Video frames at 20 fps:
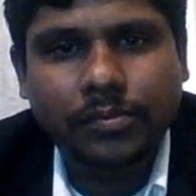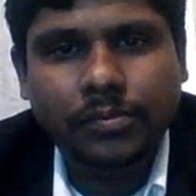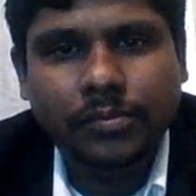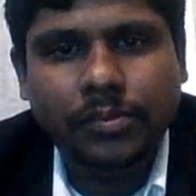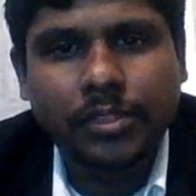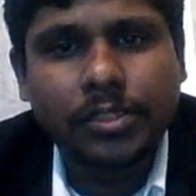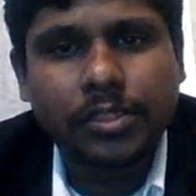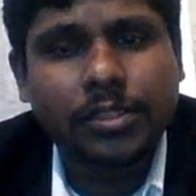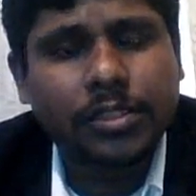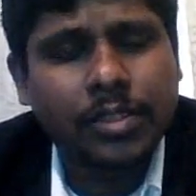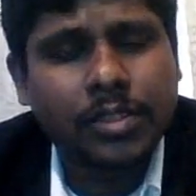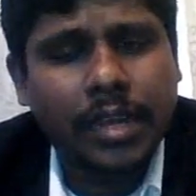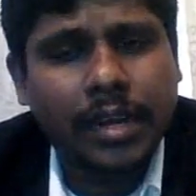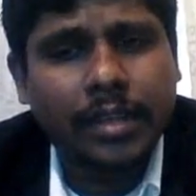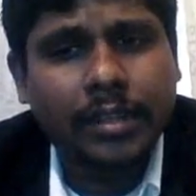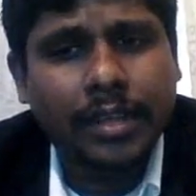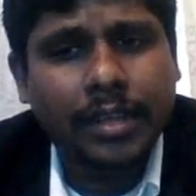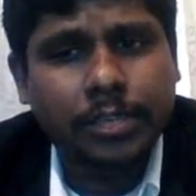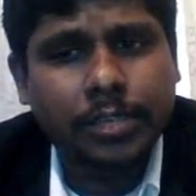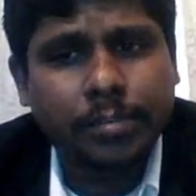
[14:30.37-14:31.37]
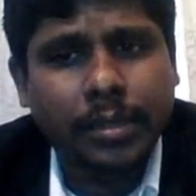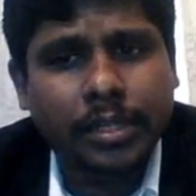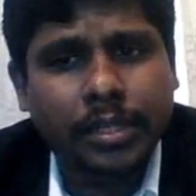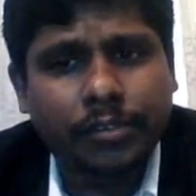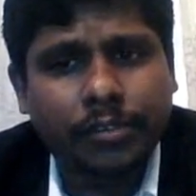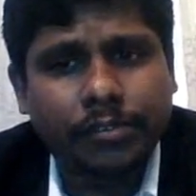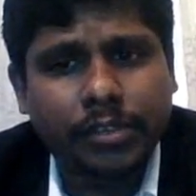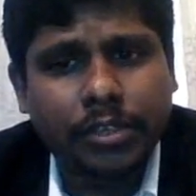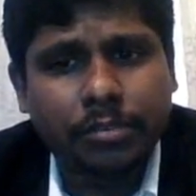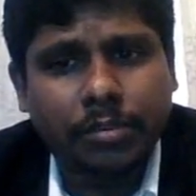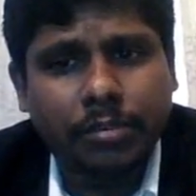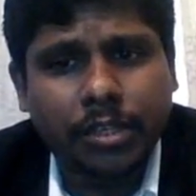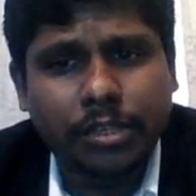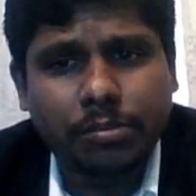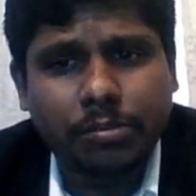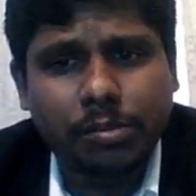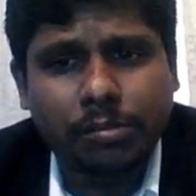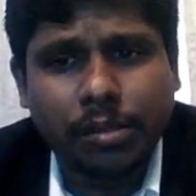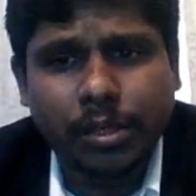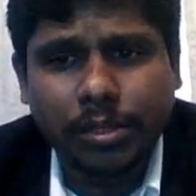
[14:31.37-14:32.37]
This is another aspect of enterprise
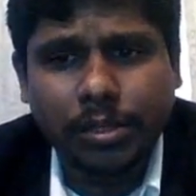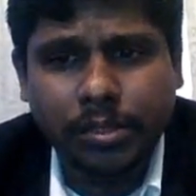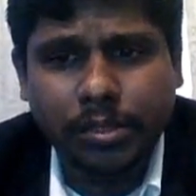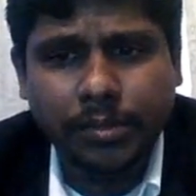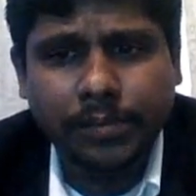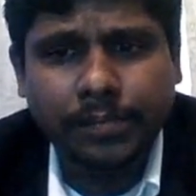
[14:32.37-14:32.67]
mobility.